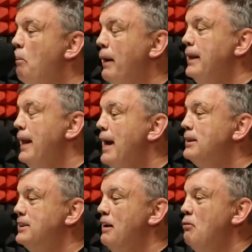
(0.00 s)
nobody there
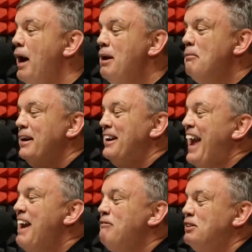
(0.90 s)
saying, wait a minute,
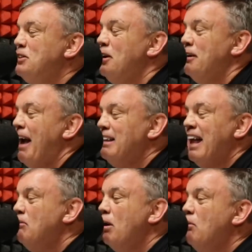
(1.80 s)
ad for
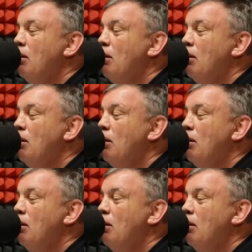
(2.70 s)
$30,000.